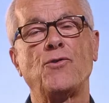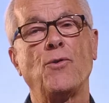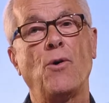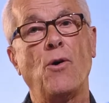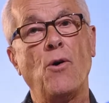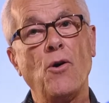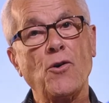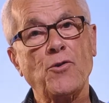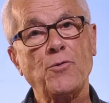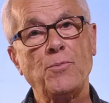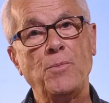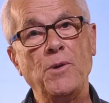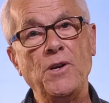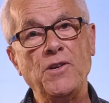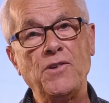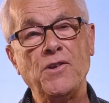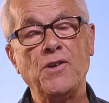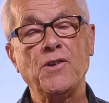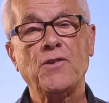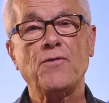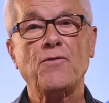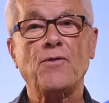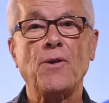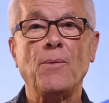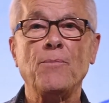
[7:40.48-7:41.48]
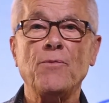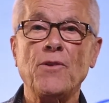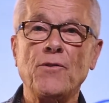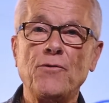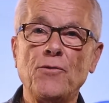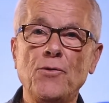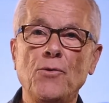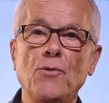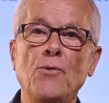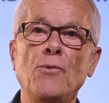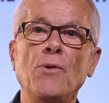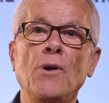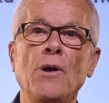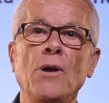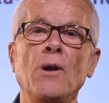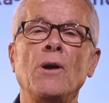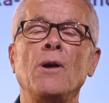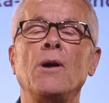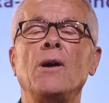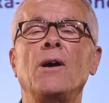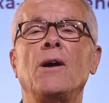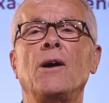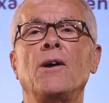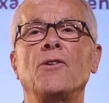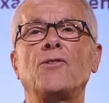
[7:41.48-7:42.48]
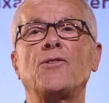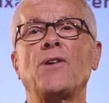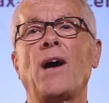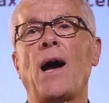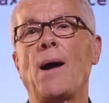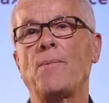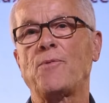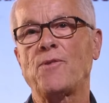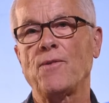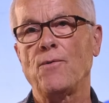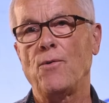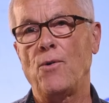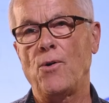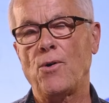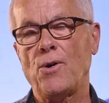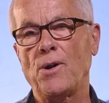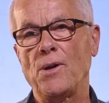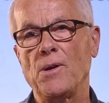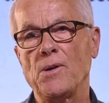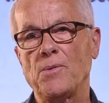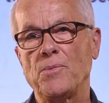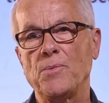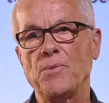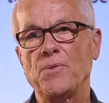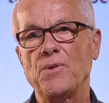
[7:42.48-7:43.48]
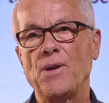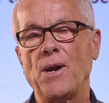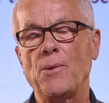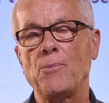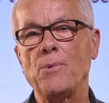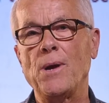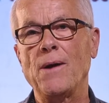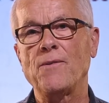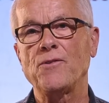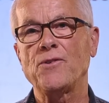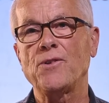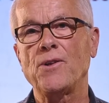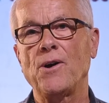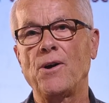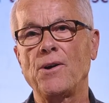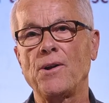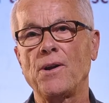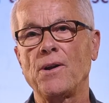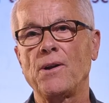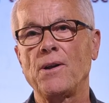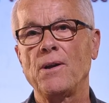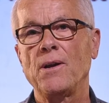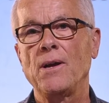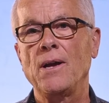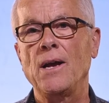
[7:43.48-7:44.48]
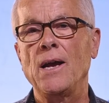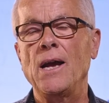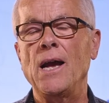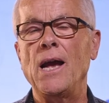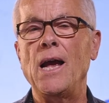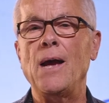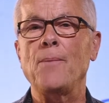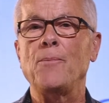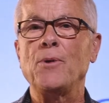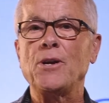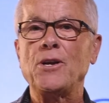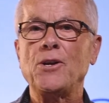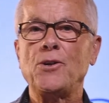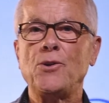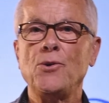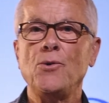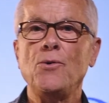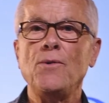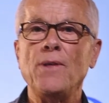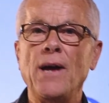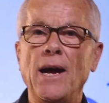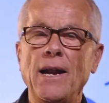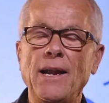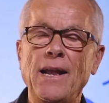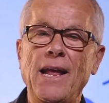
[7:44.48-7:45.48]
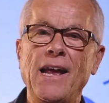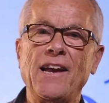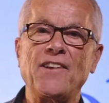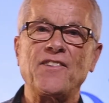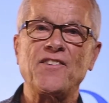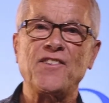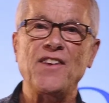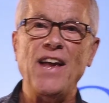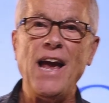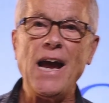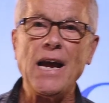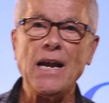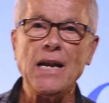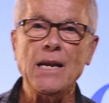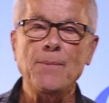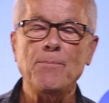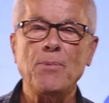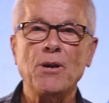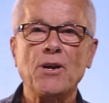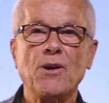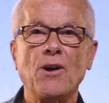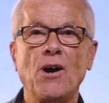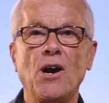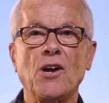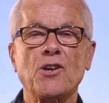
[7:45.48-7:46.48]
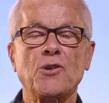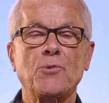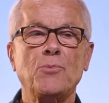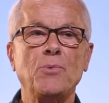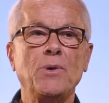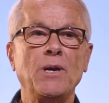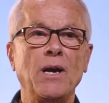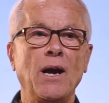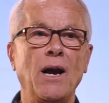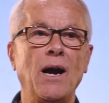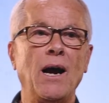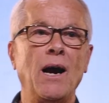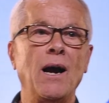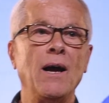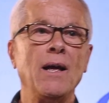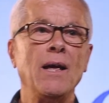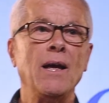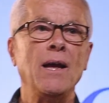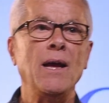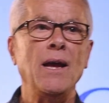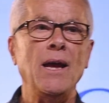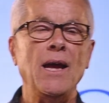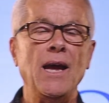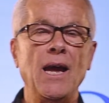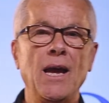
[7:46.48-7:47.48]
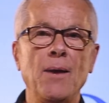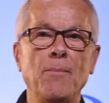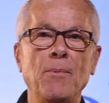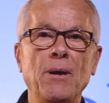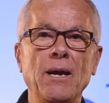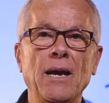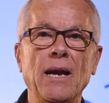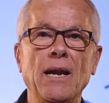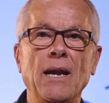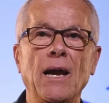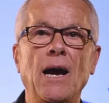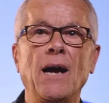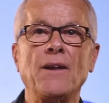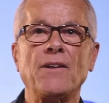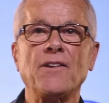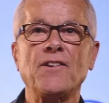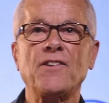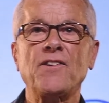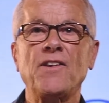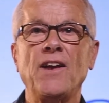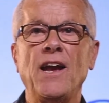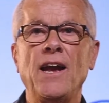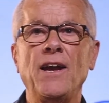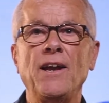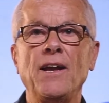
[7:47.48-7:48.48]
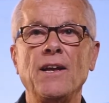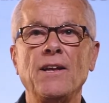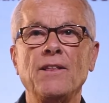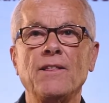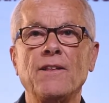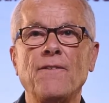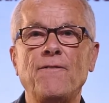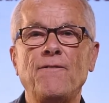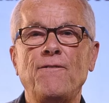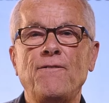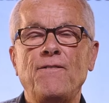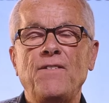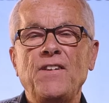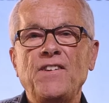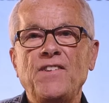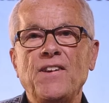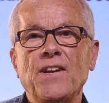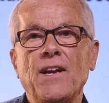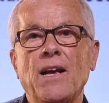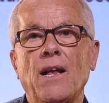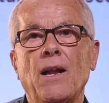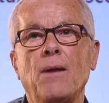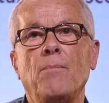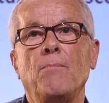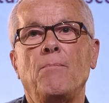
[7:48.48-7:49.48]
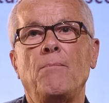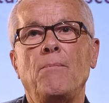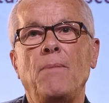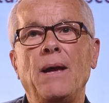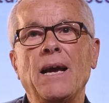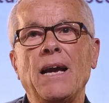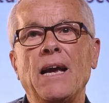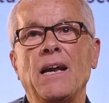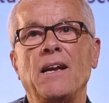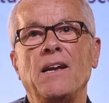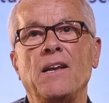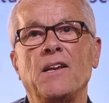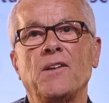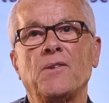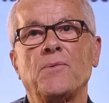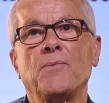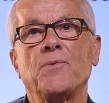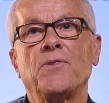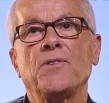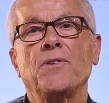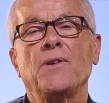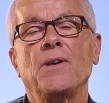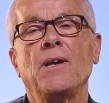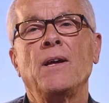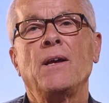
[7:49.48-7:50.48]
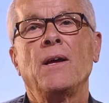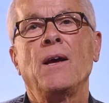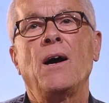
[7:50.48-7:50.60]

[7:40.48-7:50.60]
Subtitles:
to all species from the few types of organisms that we have studied? And we can do that exactly because we are aiming at understanding the physical mechanisms